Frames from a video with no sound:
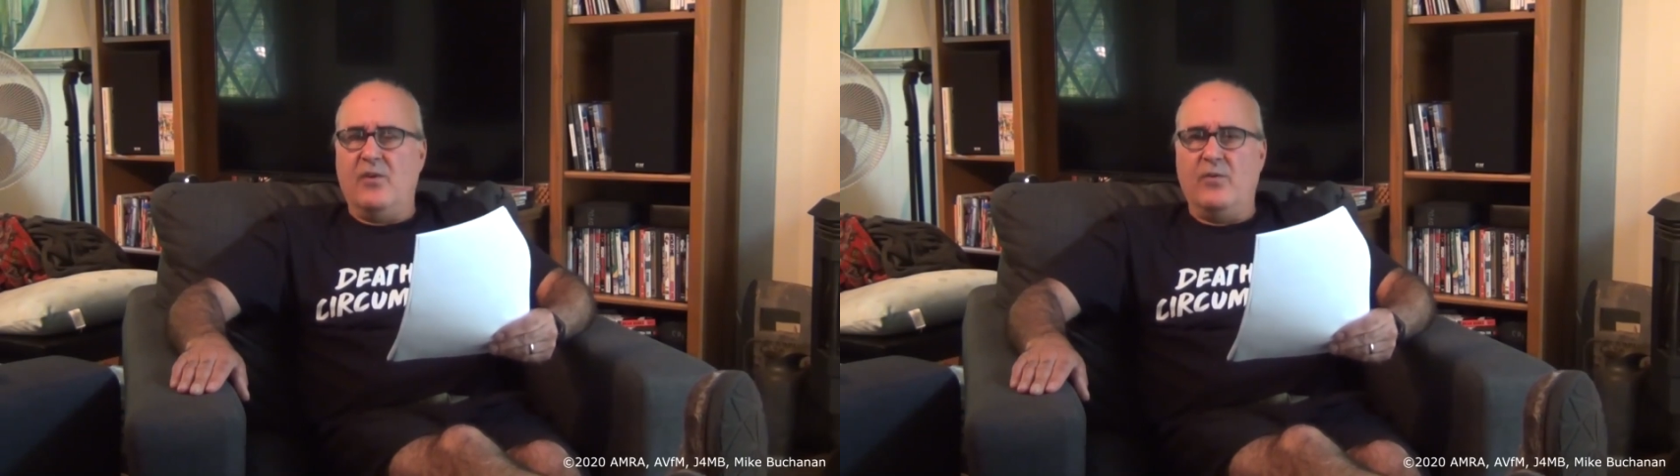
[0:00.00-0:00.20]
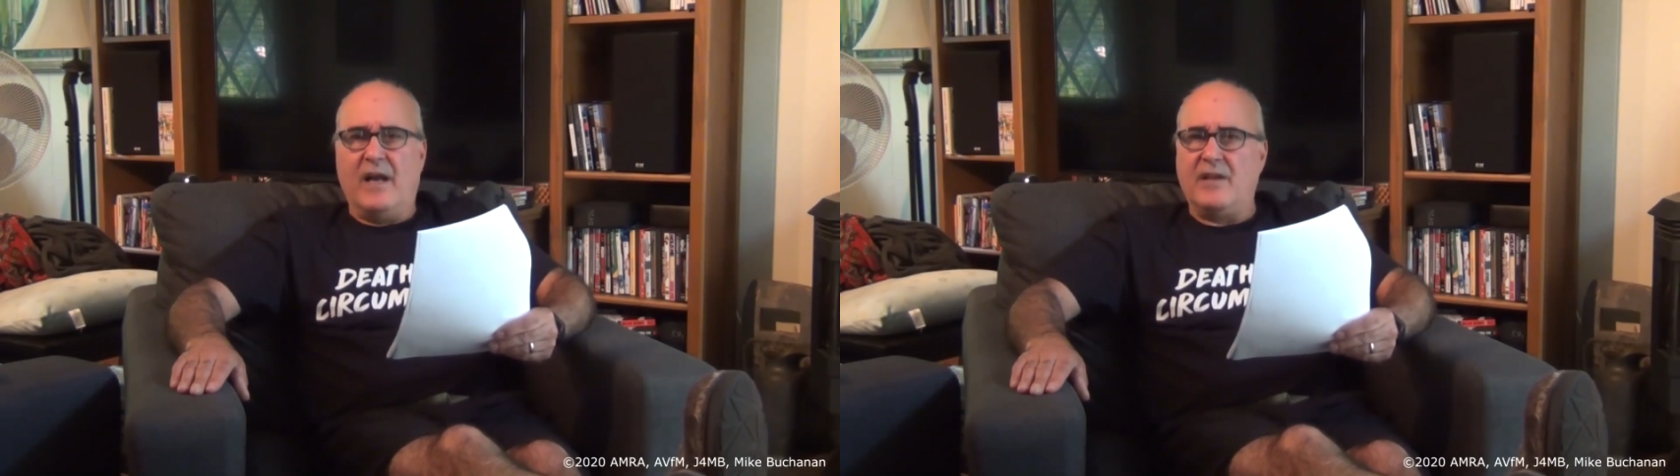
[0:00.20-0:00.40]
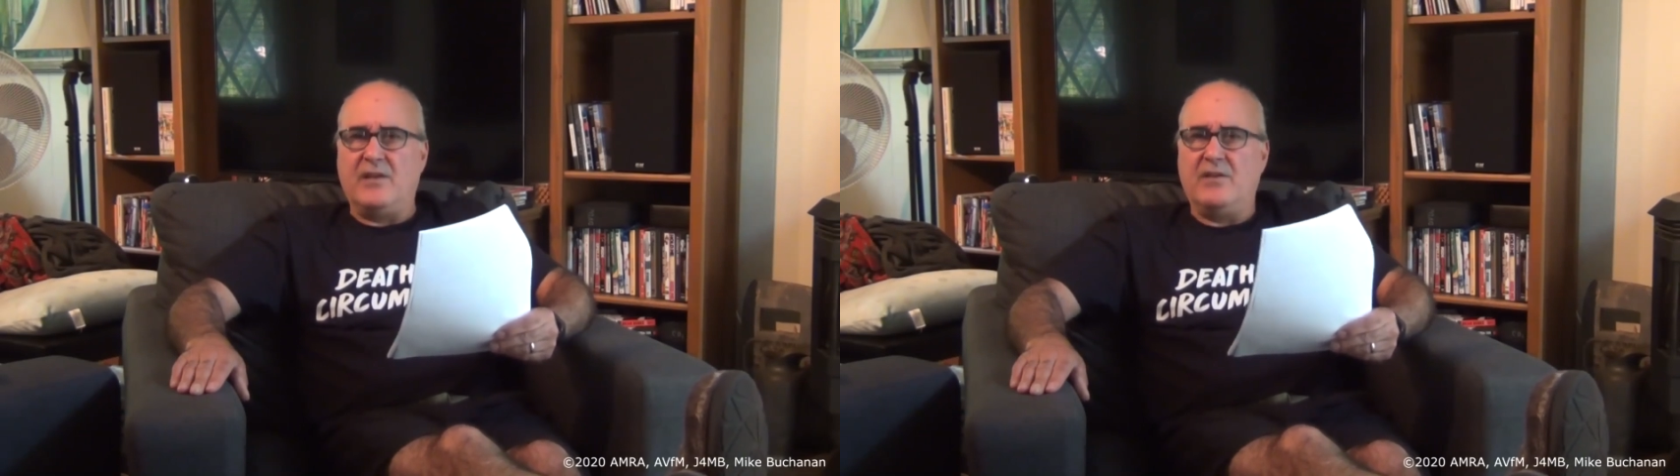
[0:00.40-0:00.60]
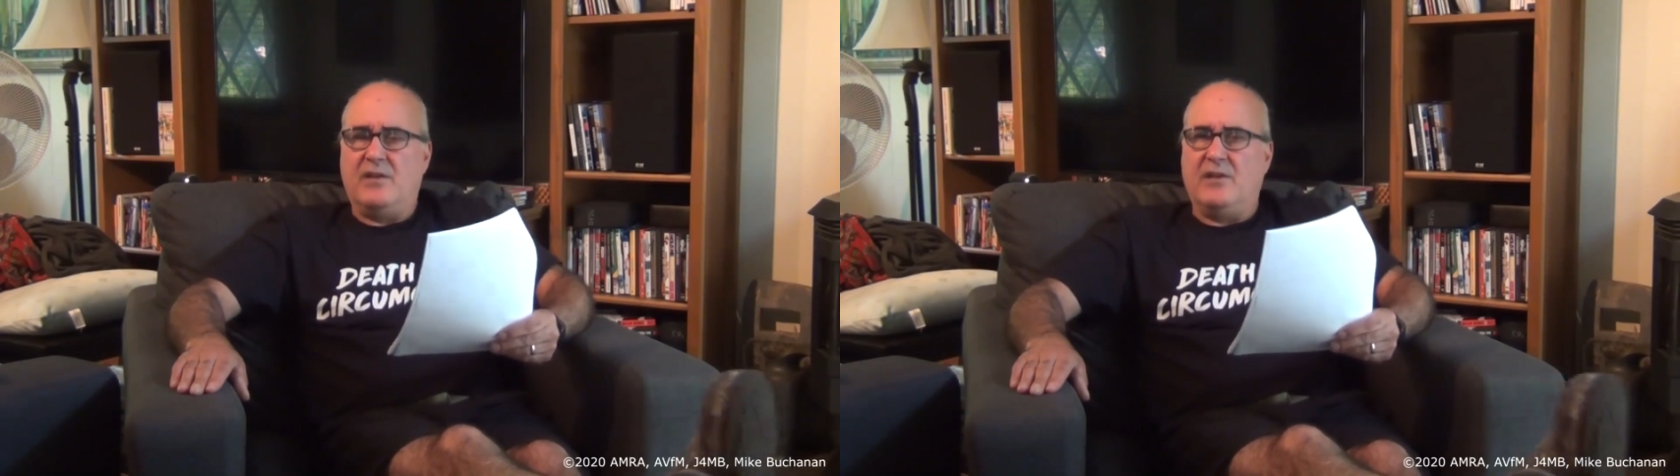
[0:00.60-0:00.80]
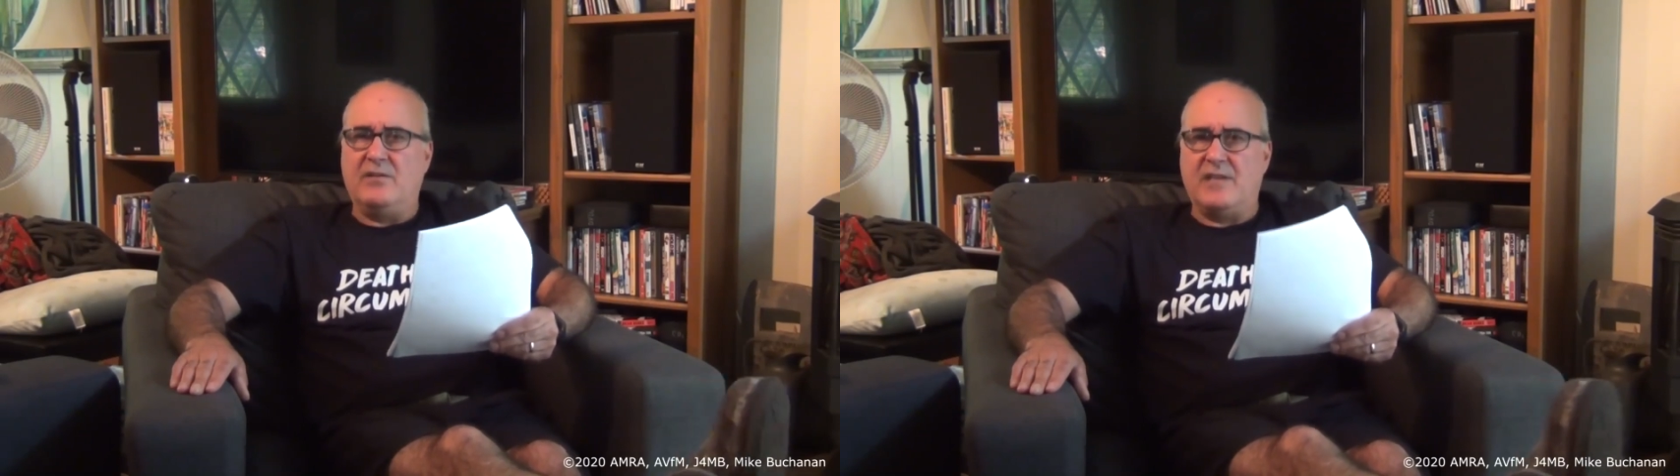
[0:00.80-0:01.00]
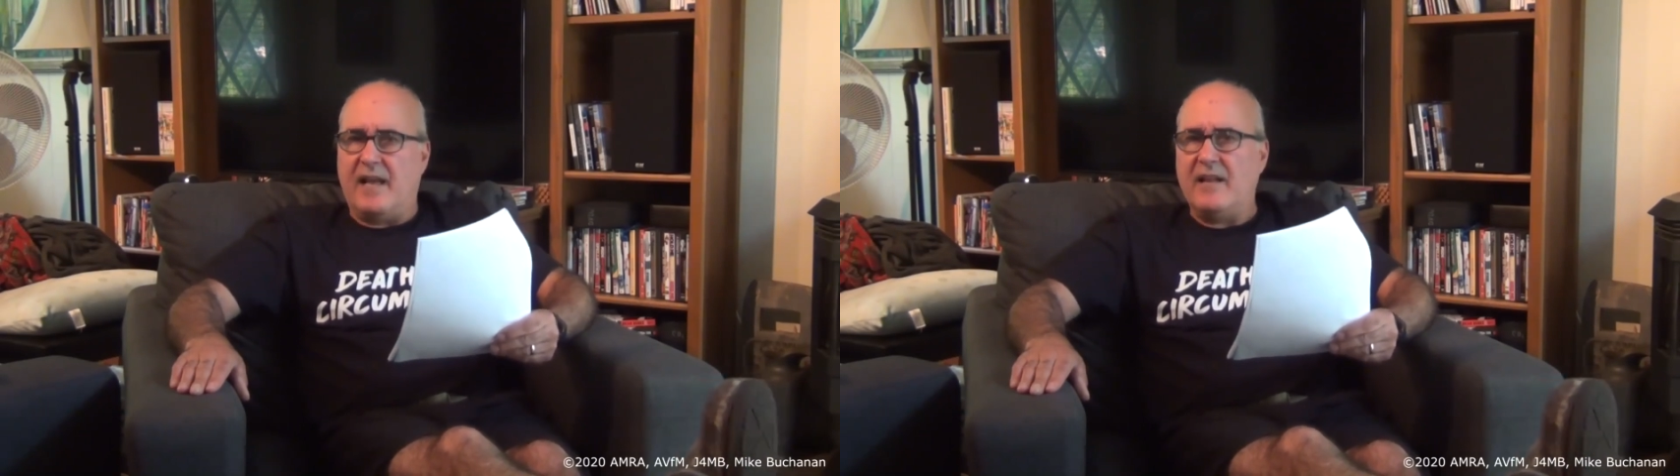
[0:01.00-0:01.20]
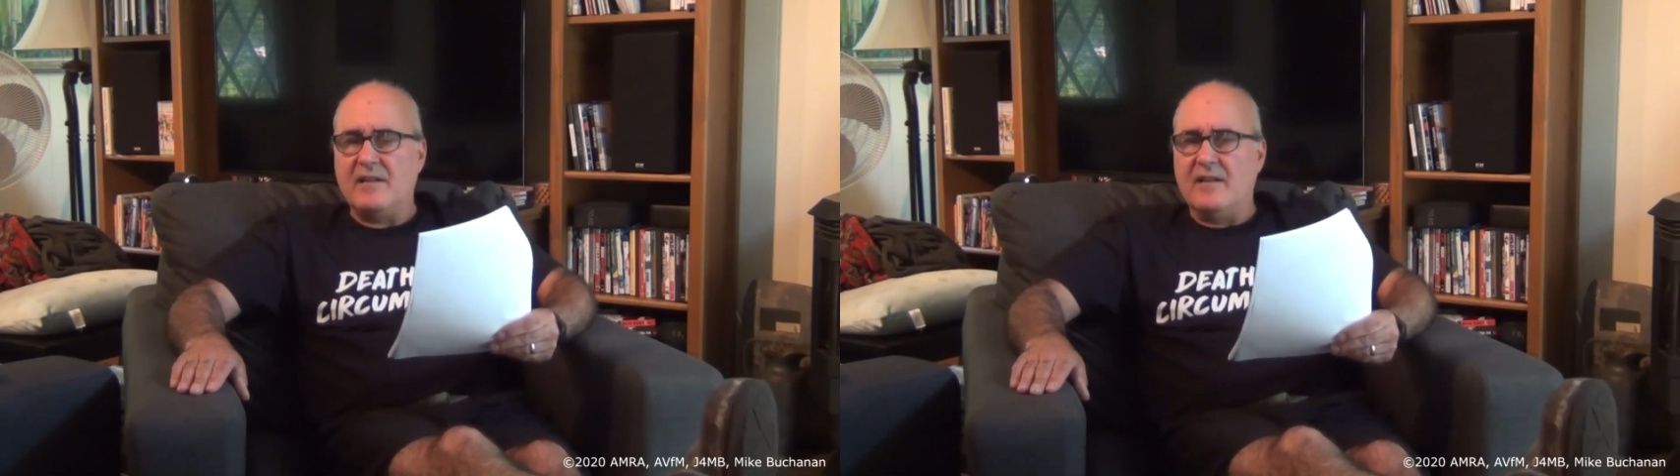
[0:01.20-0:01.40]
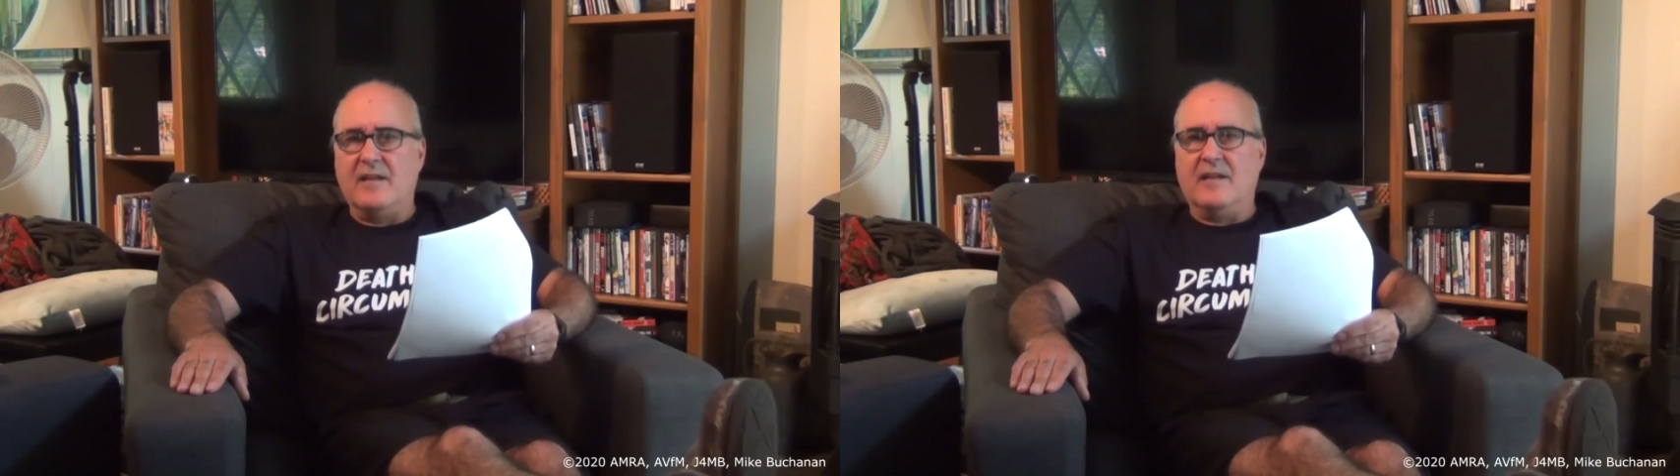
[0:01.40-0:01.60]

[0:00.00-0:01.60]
Well, you tell